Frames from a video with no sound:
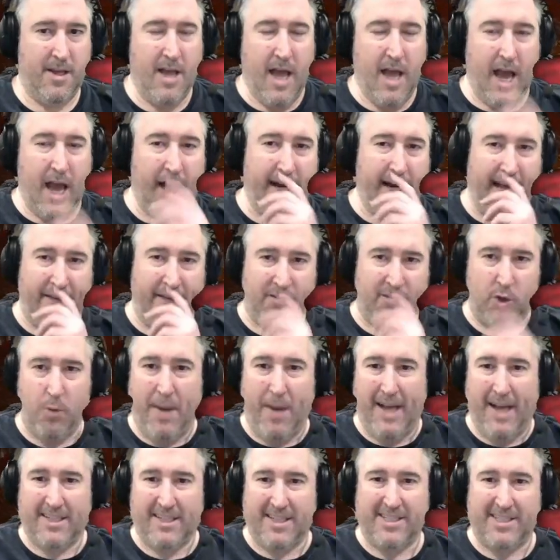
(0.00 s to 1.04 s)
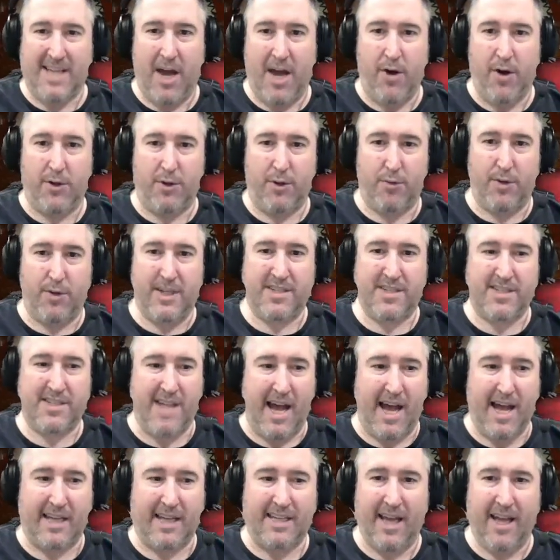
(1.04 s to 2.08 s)
I'm gonna have to go back to town to
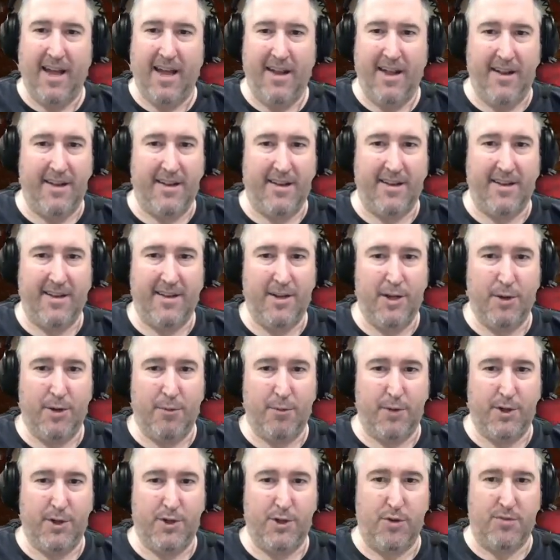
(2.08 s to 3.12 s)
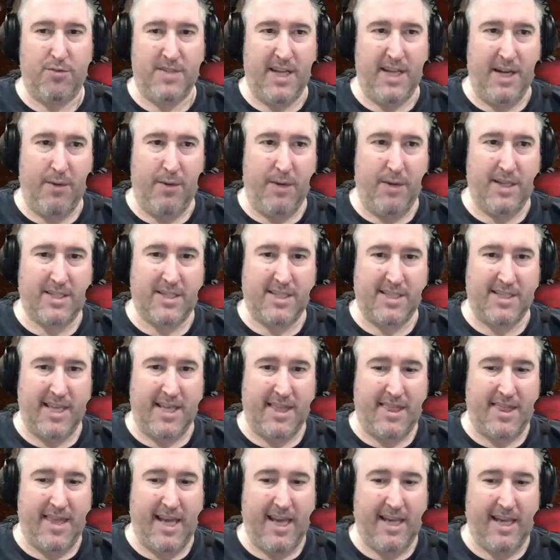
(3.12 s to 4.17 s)
restock on rejuves anyways, because I
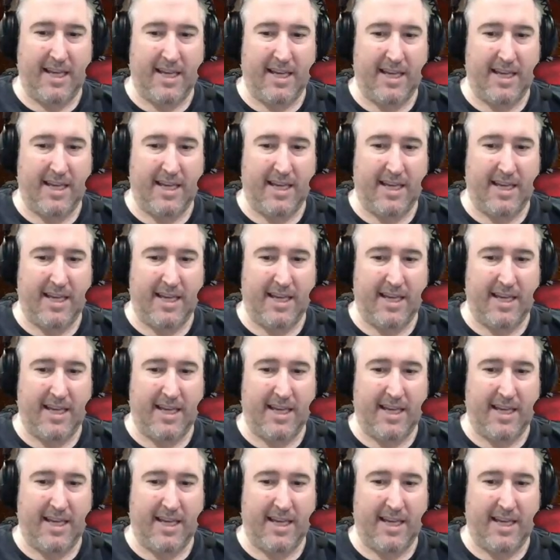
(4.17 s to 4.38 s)
think